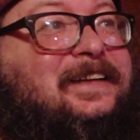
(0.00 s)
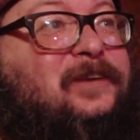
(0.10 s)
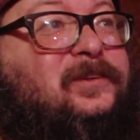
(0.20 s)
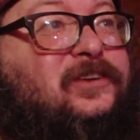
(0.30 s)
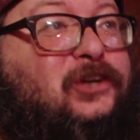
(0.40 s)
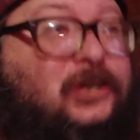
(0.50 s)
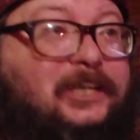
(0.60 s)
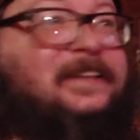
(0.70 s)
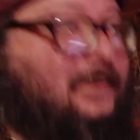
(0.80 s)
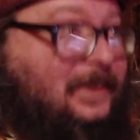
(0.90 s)
was a good
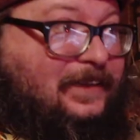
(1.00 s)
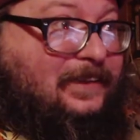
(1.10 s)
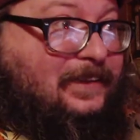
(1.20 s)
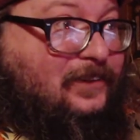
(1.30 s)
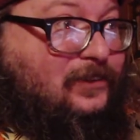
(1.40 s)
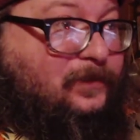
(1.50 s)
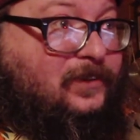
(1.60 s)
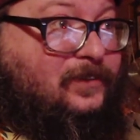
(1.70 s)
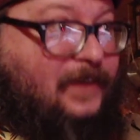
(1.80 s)
thing the Egyptians